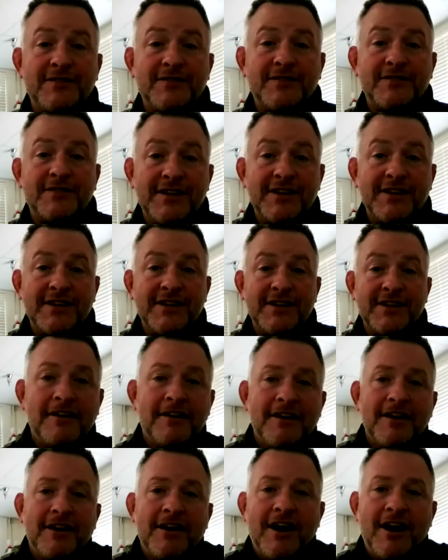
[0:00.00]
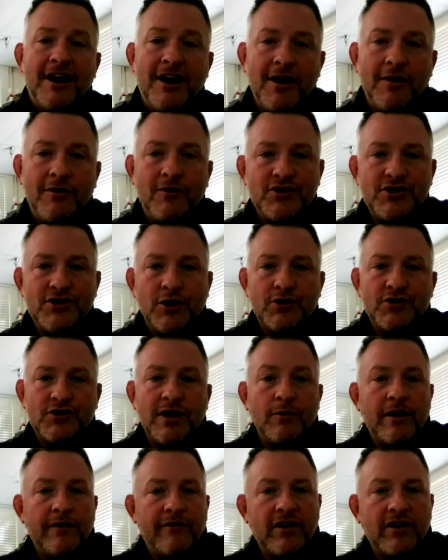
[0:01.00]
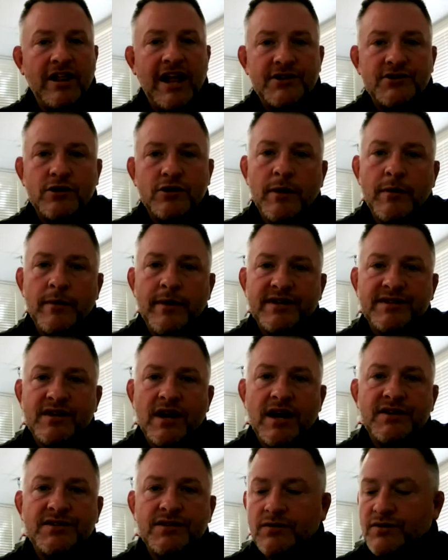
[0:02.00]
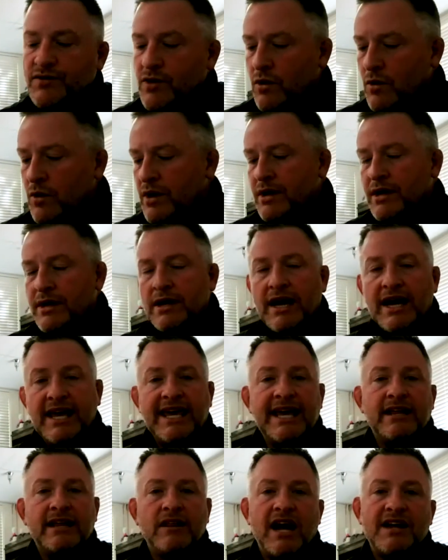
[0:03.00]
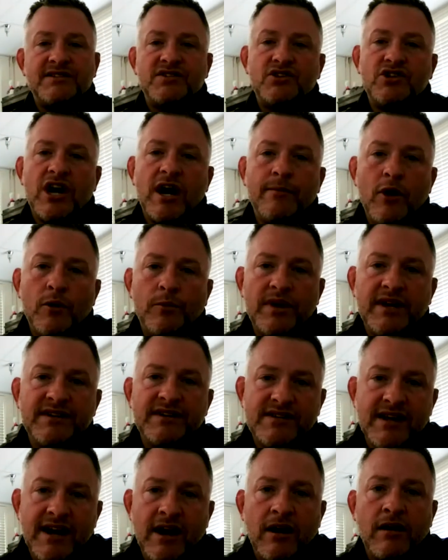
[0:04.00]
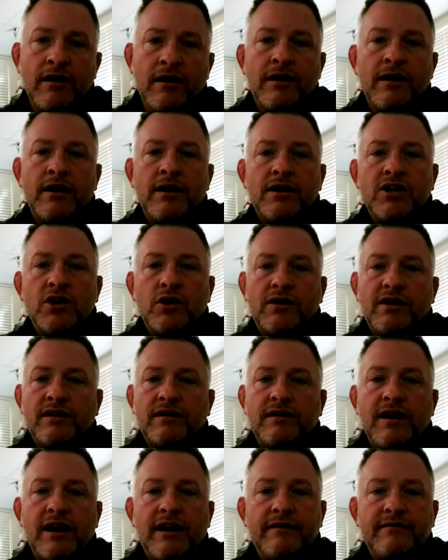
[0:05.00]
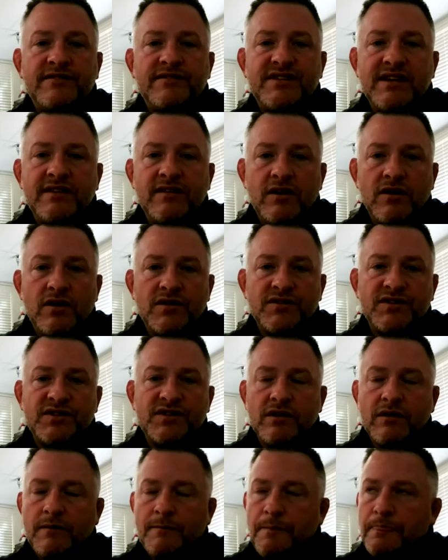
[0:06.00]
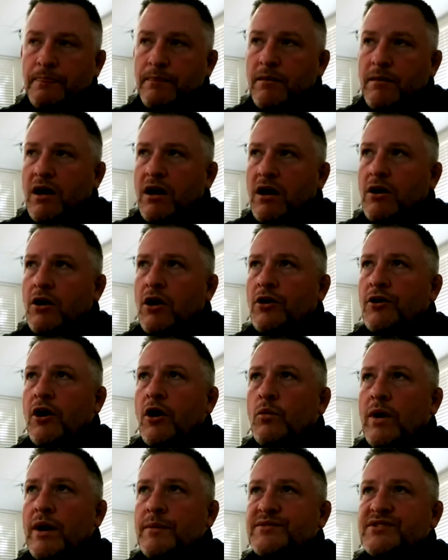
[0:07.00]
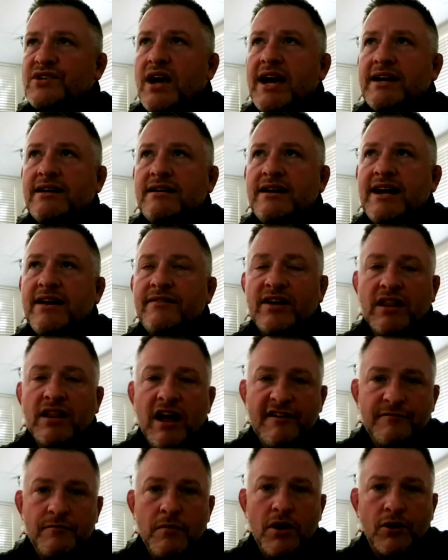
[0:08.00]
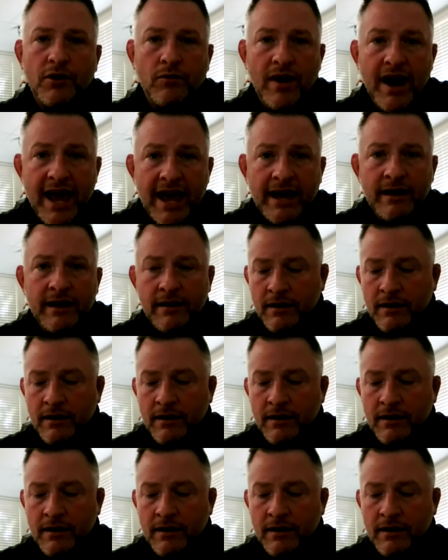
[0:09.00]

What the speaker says: 15 other children in whatever classroom may be assigned to. So again, lots of job openings there. You can see those on our website, Navy Life Monterey.